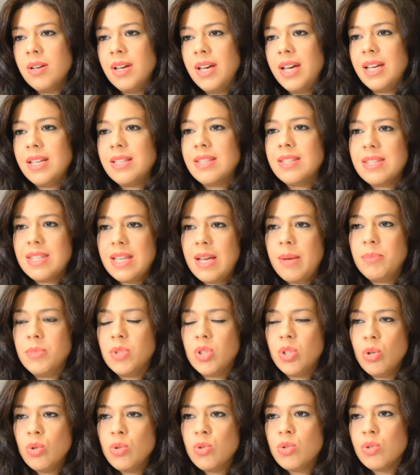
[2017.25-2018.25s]
except
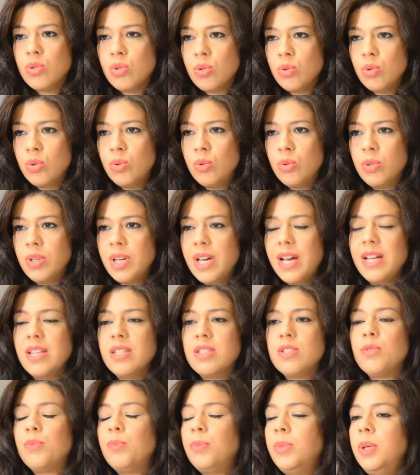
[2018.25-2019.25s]
those two
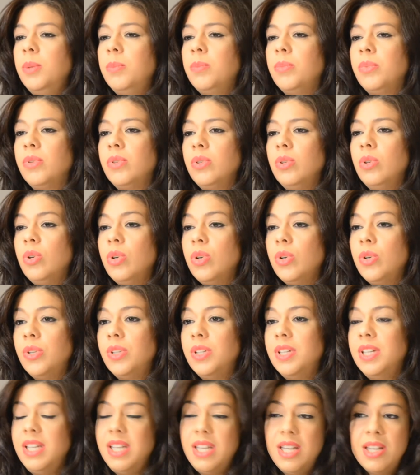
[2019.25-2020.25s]
kinds of people
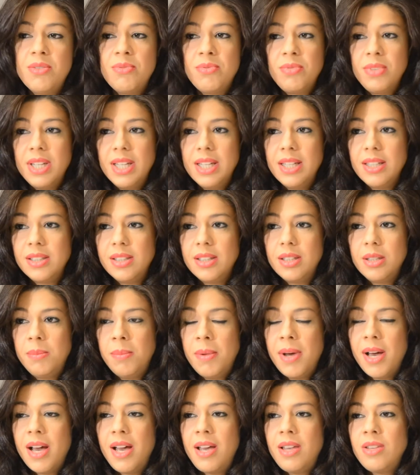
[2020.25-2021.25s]
could give legal
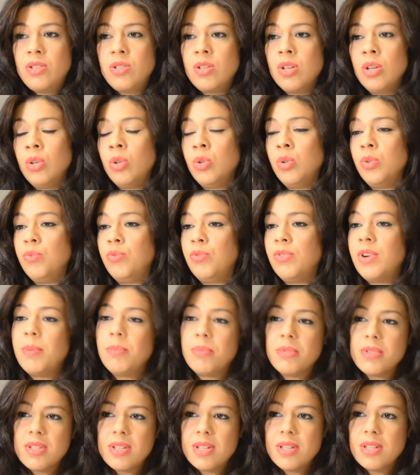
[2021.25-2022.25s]
advice, could
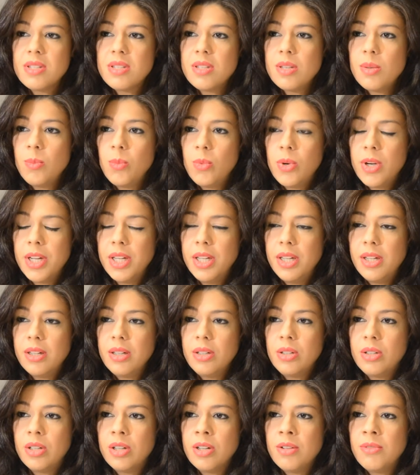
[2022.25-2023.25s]
represent someone in a
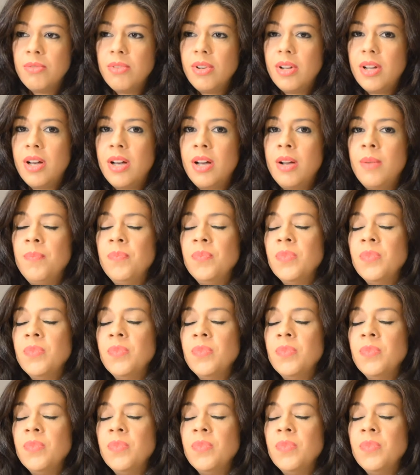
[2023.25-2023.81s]
court of law,